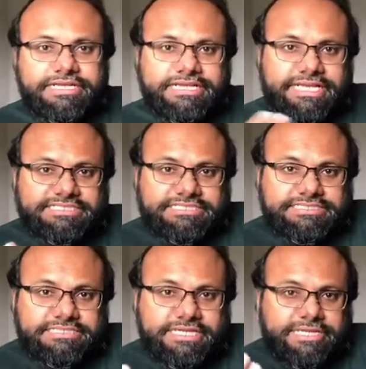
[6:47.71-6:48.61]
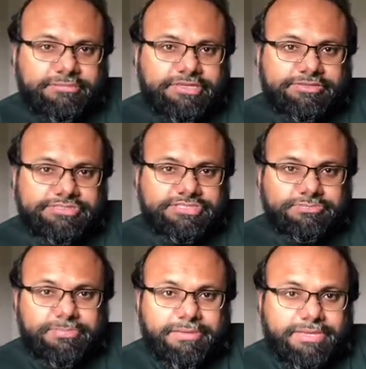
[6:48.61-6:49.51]
It can be used to
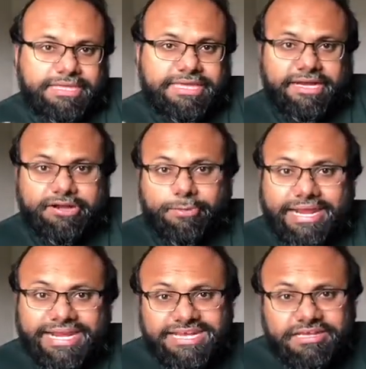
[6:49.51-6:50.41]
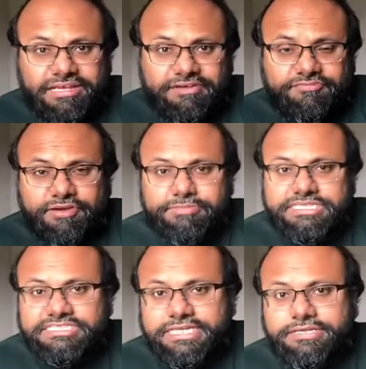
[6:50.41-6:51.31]
maybe get a credit from the
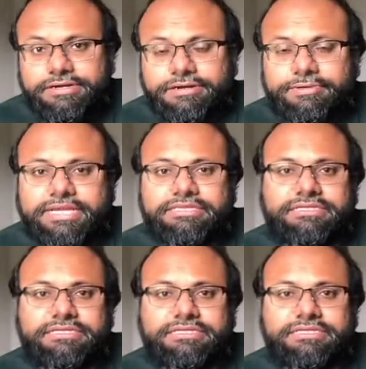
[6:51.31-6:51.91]
seller, right?